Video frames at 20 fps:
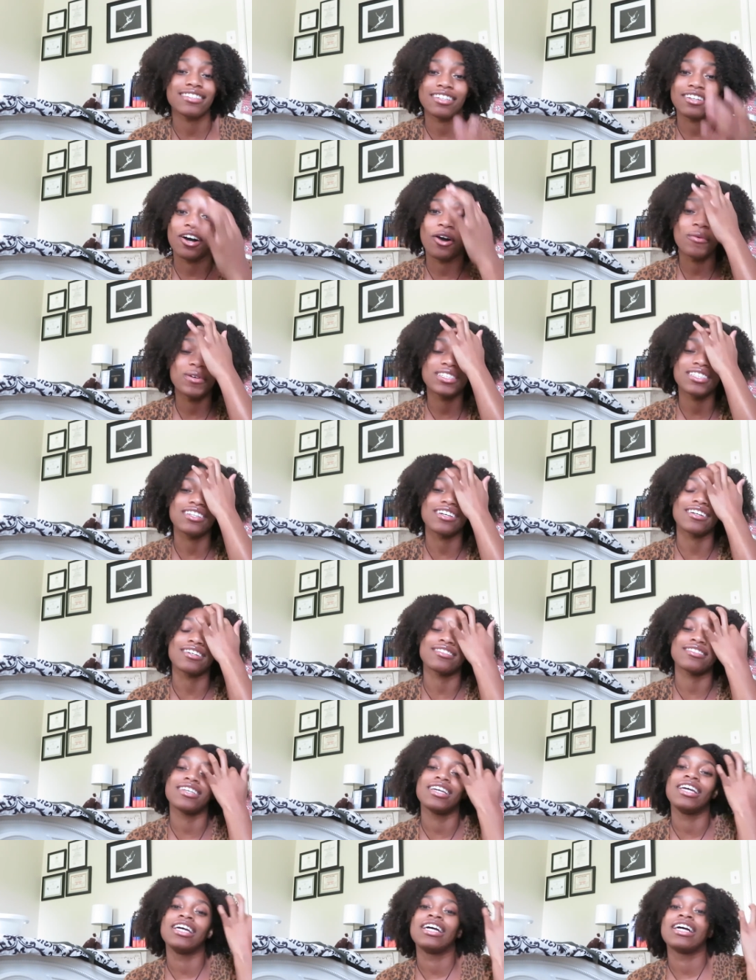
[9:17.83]
It always looks
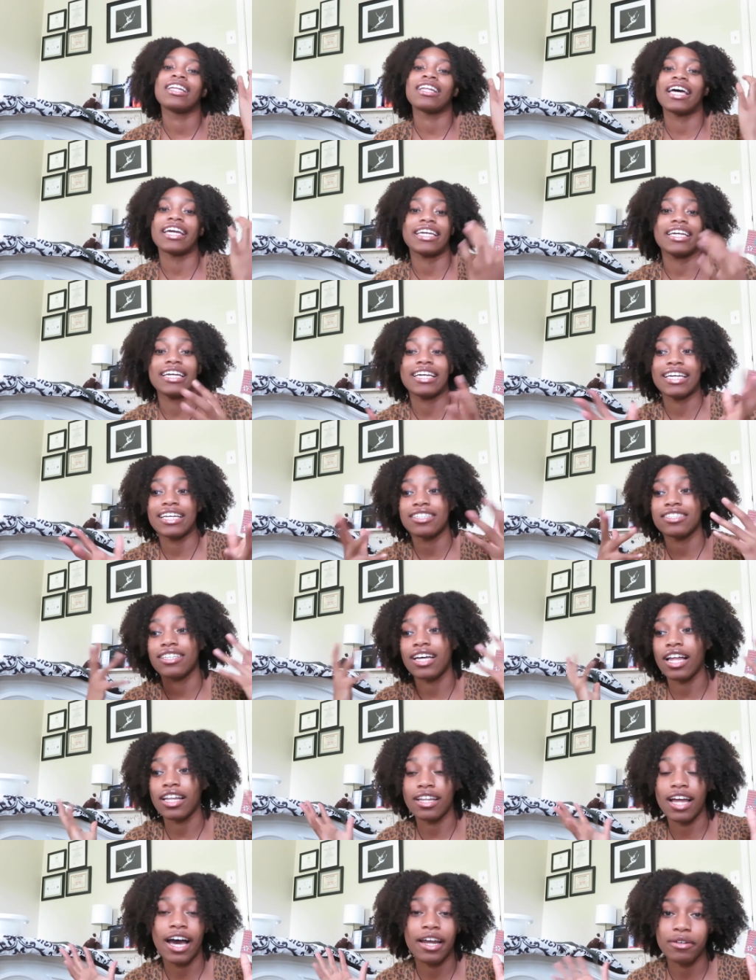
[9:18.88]
like it gets a
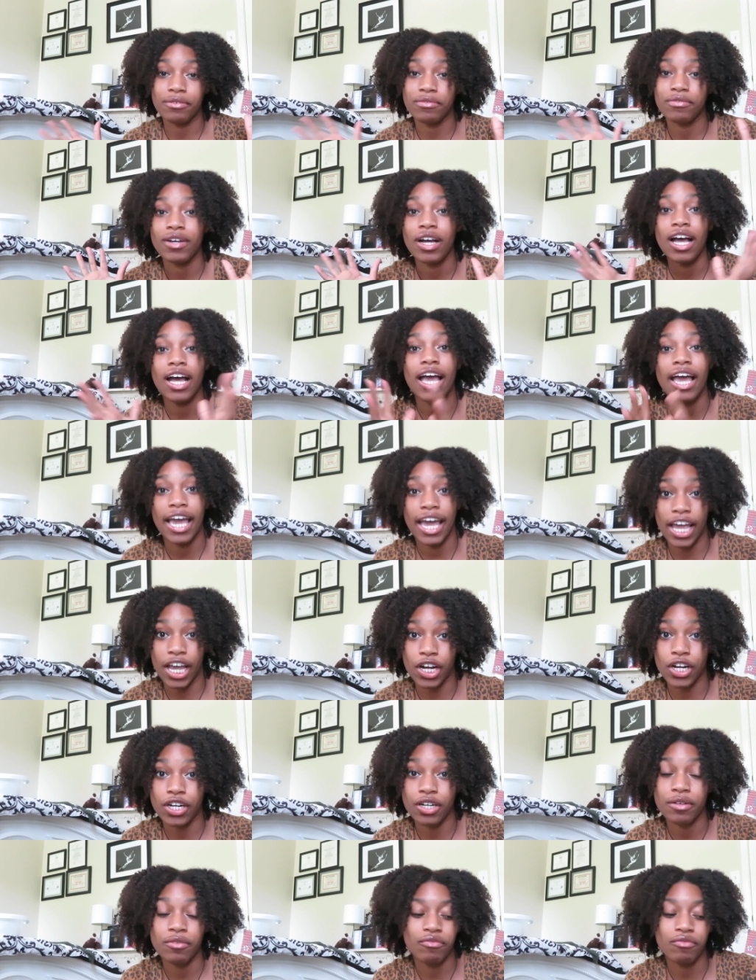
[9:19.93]
lot of hair,